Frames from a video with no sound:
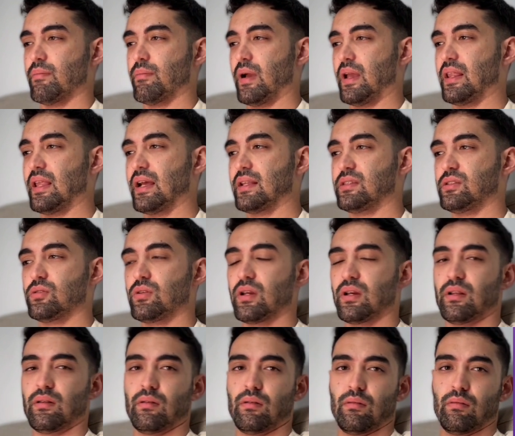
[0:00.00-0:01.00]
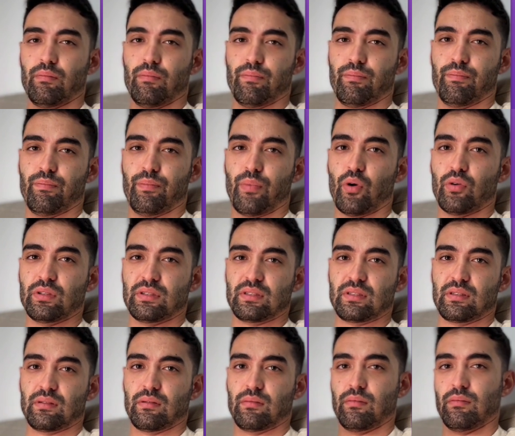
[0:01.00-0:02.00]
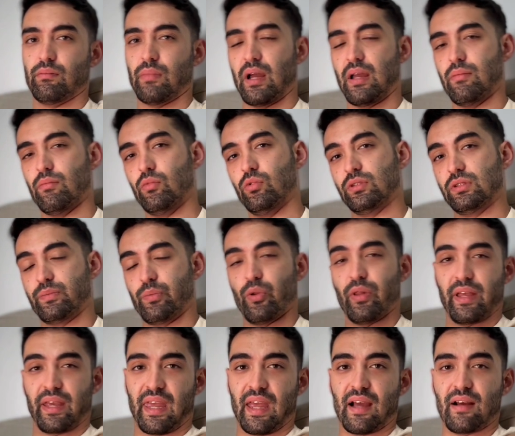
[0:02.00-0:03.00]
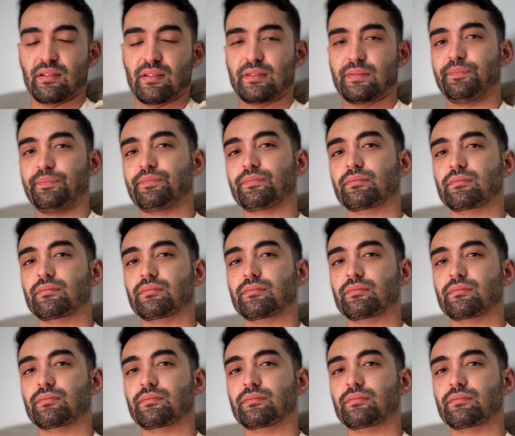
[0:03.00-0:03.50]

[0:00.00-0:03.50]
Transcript: By that you can post by multiple accounts,